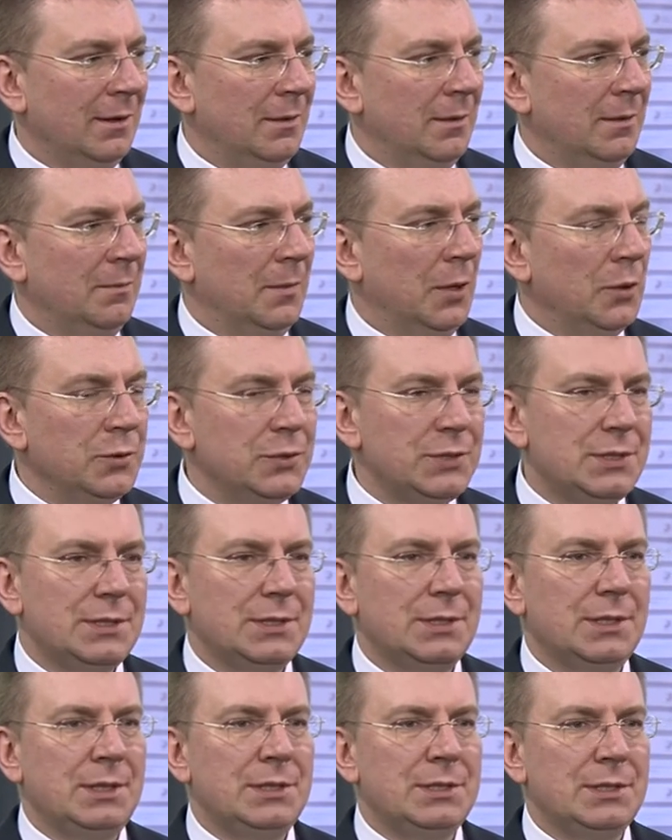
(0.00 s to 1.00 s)

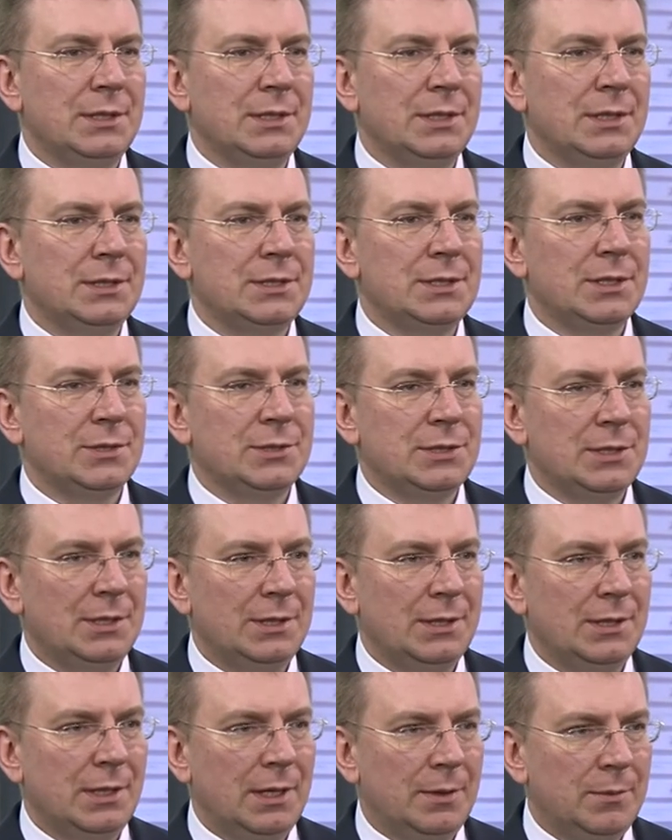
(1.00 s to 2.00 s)
both eastern and
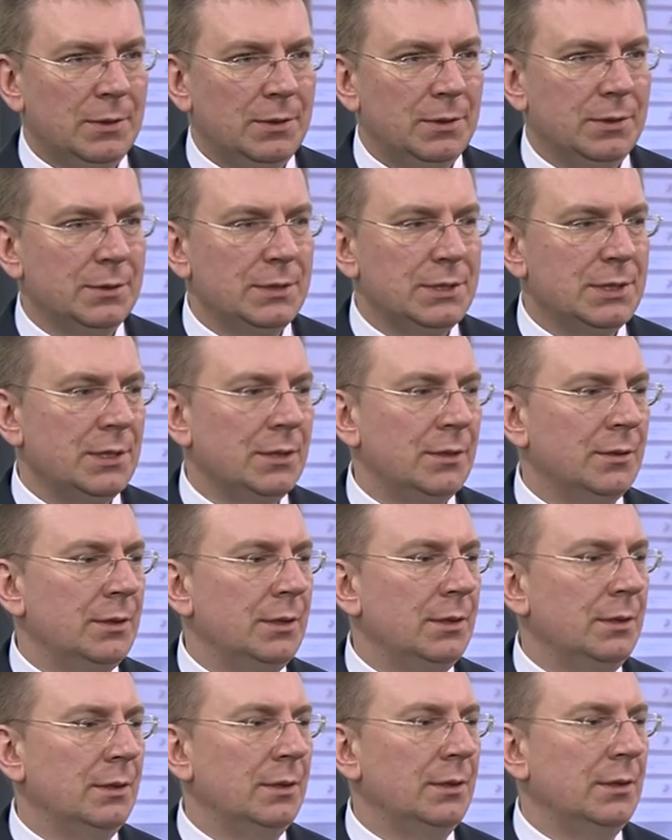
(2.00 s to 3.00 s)
southern neighborhoods, our
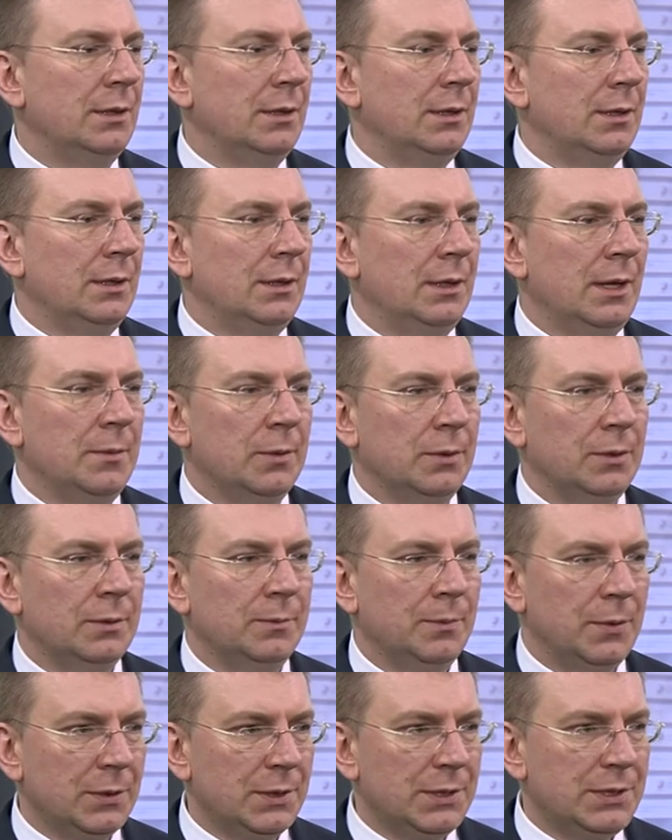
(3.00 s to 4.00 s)

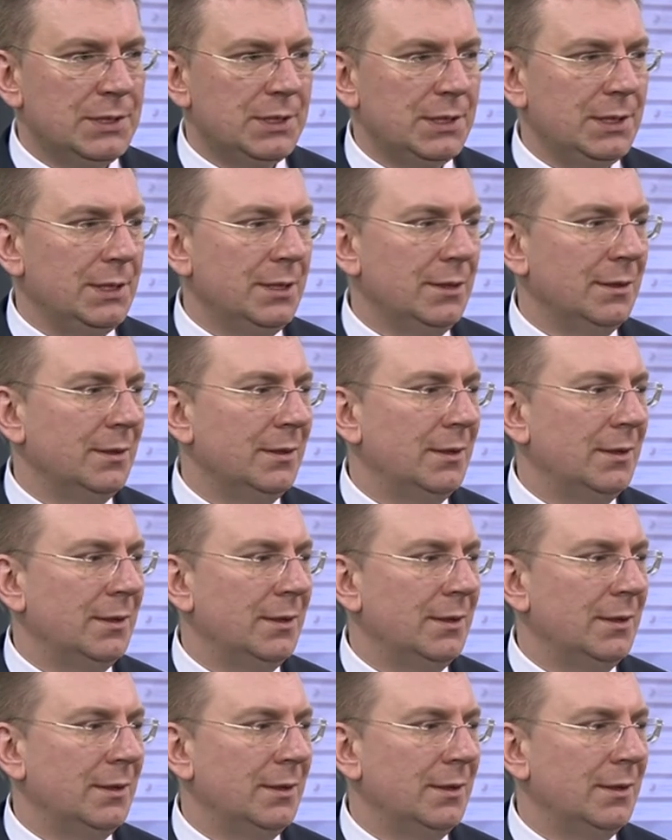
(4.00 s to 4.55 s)
neighborhood policy.